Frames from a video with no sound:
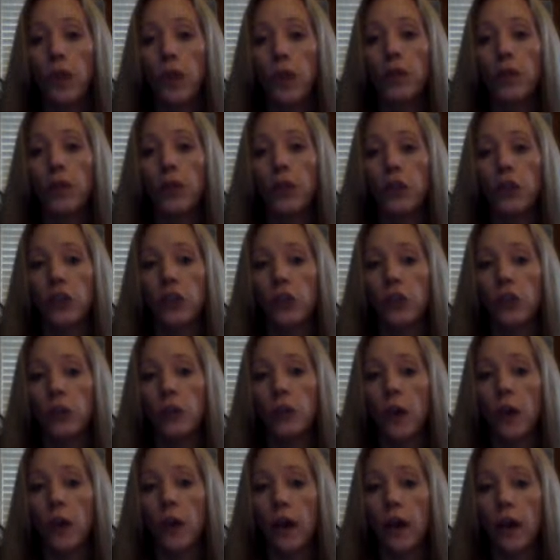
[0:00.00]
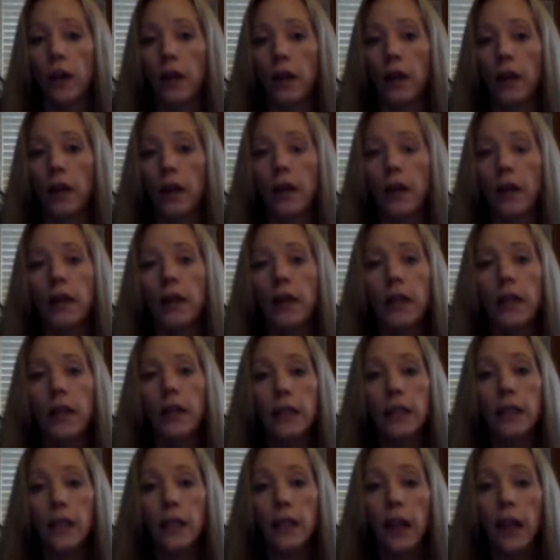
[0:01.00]
preconventional morality,
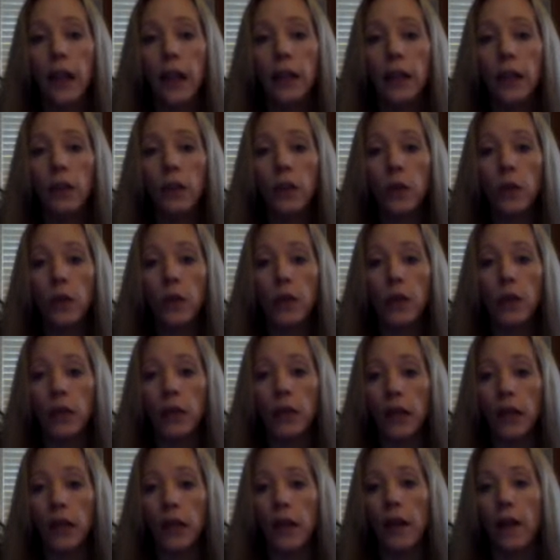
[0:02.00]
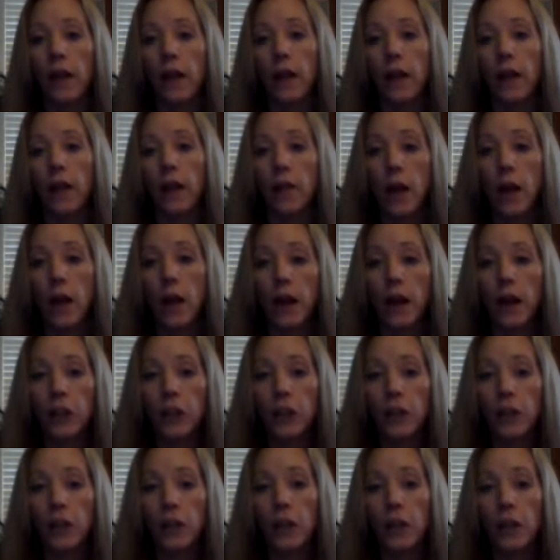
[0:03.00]
contain the reasoning
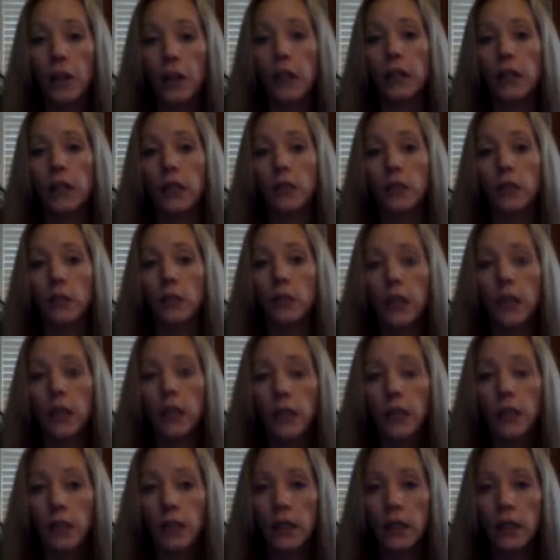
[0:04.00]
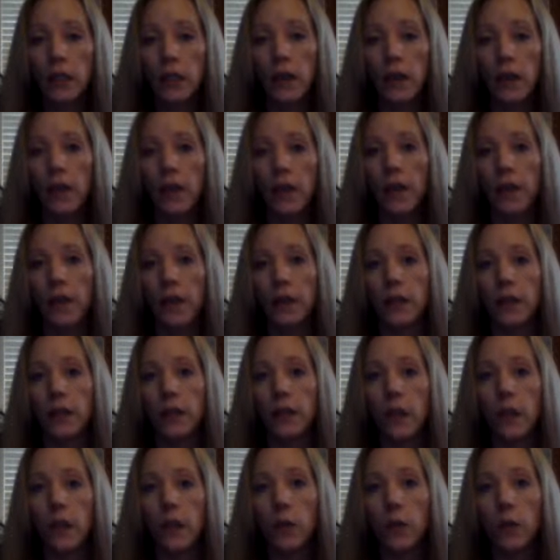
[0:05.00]
that punishment is a risk
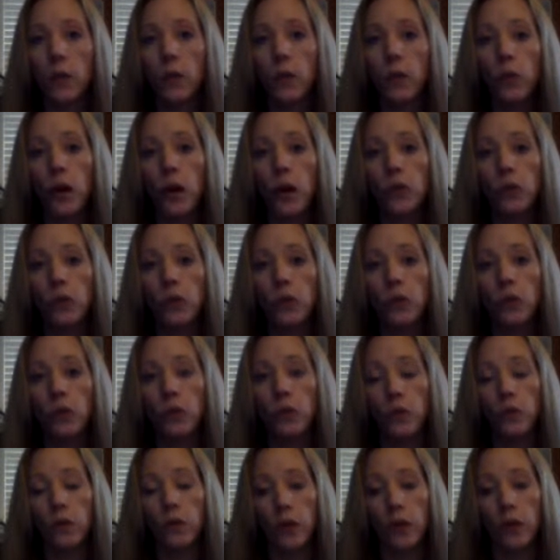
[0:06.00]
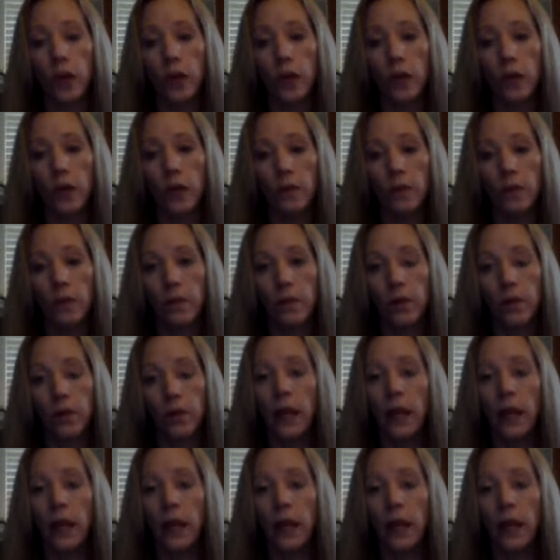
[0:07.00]
that someone wants to avoid.